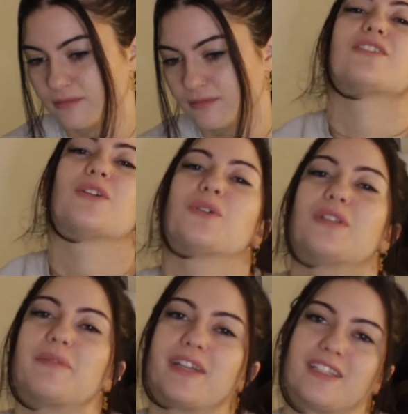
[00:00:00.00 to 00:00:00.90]
So
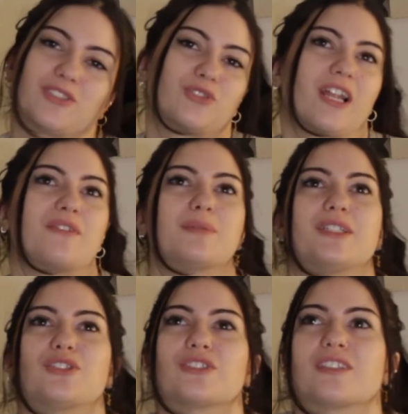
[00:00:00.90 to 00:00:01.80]
let me get this straight.
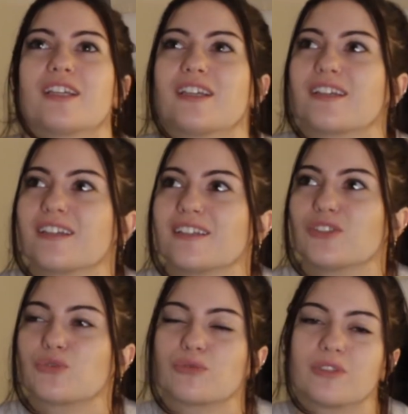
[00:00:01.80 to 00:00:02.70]
Everybody's just like
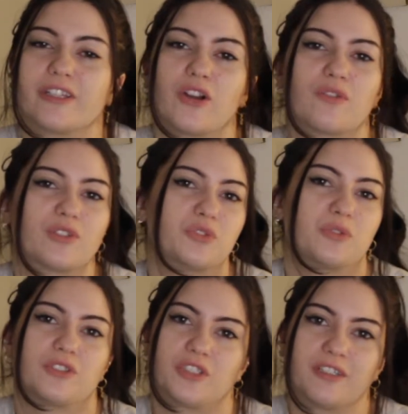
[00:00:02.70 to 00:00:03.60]
drooling over
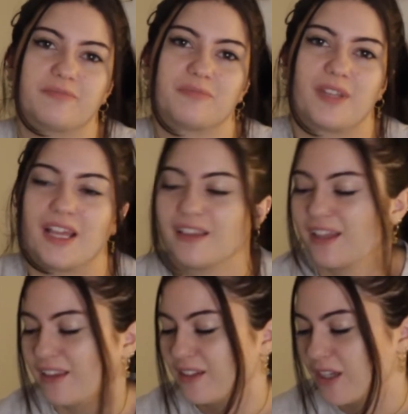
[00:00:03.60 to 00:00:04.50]
Georgia, and
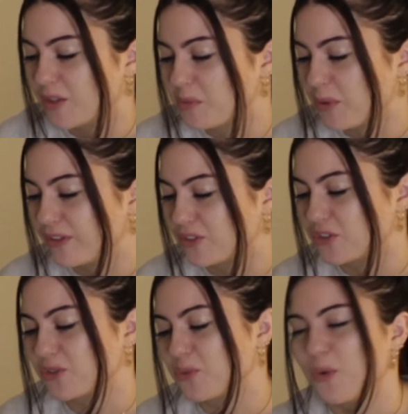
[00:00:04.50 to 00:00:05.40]
then the other boys are
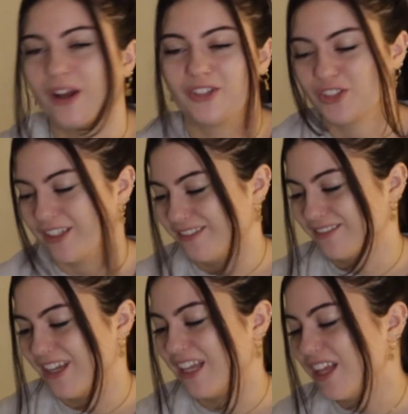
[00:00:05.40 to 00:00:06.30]
just watching.
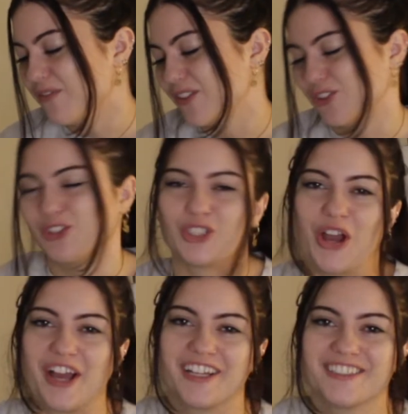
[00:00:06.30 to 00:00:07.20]
I love this shot.